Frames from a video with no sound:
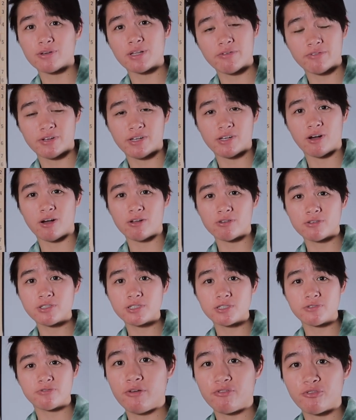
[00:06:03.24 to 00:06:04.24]
or
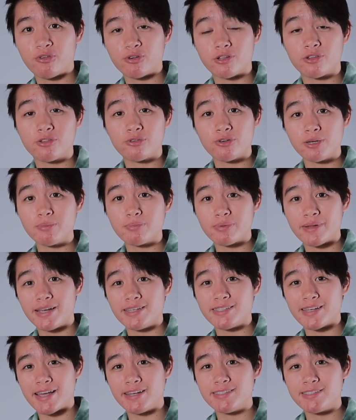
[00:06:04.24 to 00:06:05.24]
$11. And for the three Play
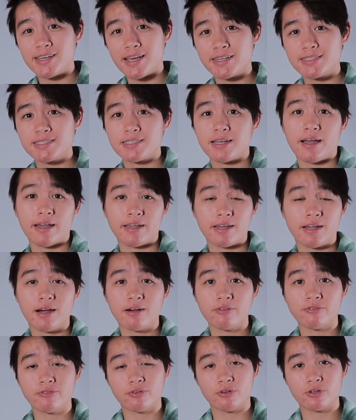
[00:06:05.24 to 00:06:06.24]
Dead decks I
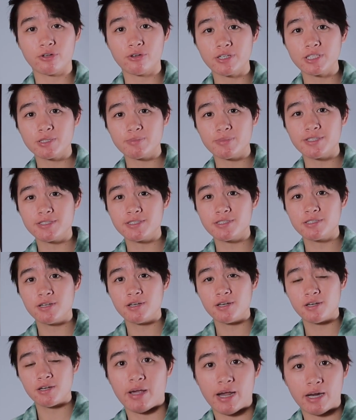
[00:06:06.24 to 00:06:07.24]
got for Christmas,
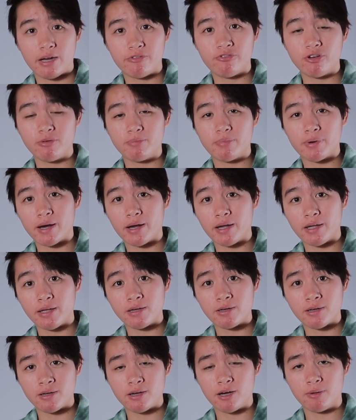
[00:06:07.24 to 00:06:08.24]
and if you buy
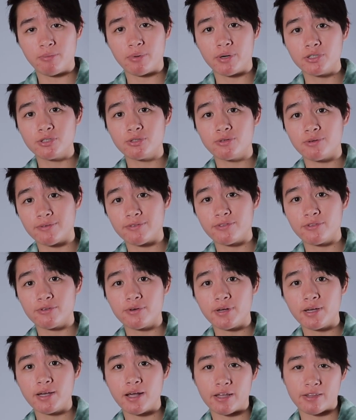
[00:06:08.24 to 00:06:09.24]
a bundle of
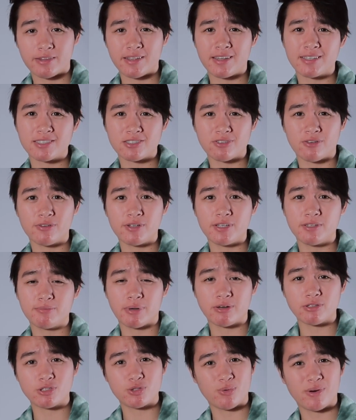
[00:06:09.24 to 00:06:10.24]
three, I think it's only
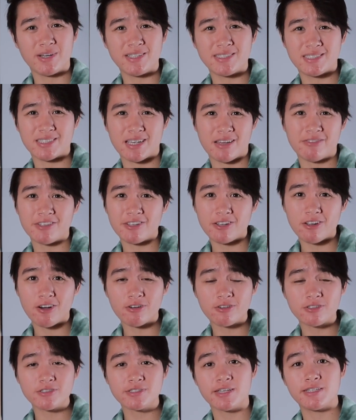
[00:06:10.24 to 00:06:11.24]
about
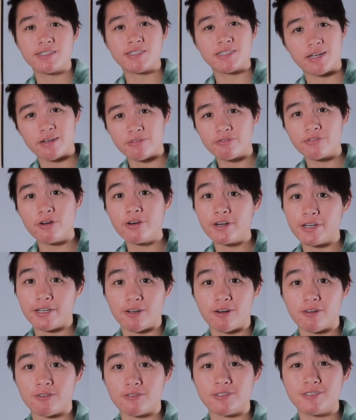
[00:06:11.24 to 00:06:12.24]
$27 instead of
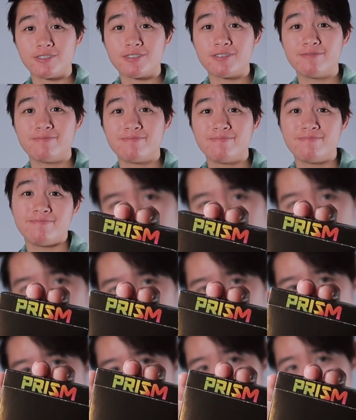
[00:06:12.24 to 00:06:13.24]
$30. I
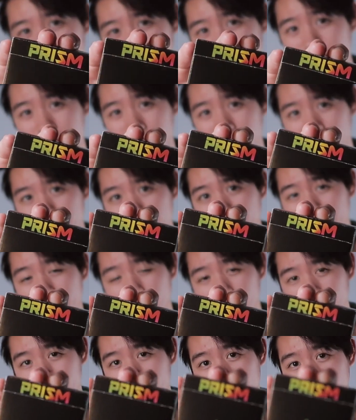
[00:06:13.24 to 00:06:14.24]
also have this deck by
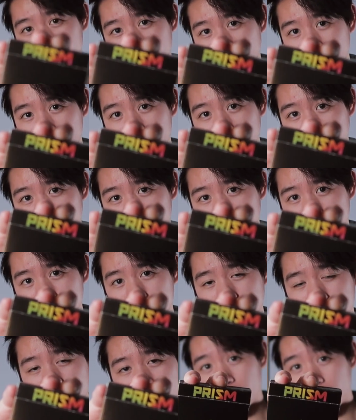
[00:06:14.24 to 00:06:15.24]
Elephant Playing
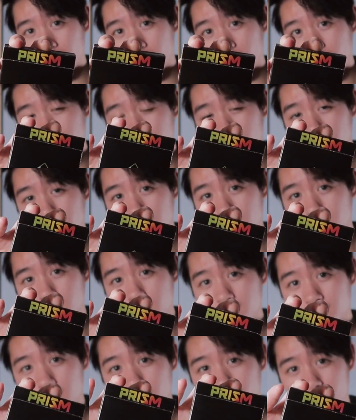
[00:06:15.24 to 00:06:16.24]
Cards, and I got these
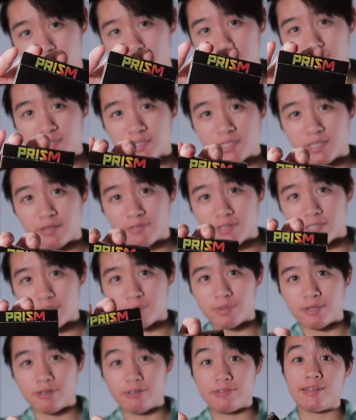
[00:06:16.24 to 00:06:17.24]
as a Christmas gift as
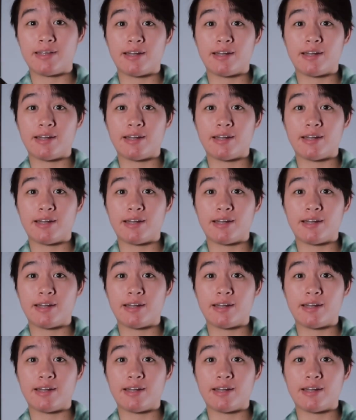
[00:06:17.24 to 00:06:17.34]
well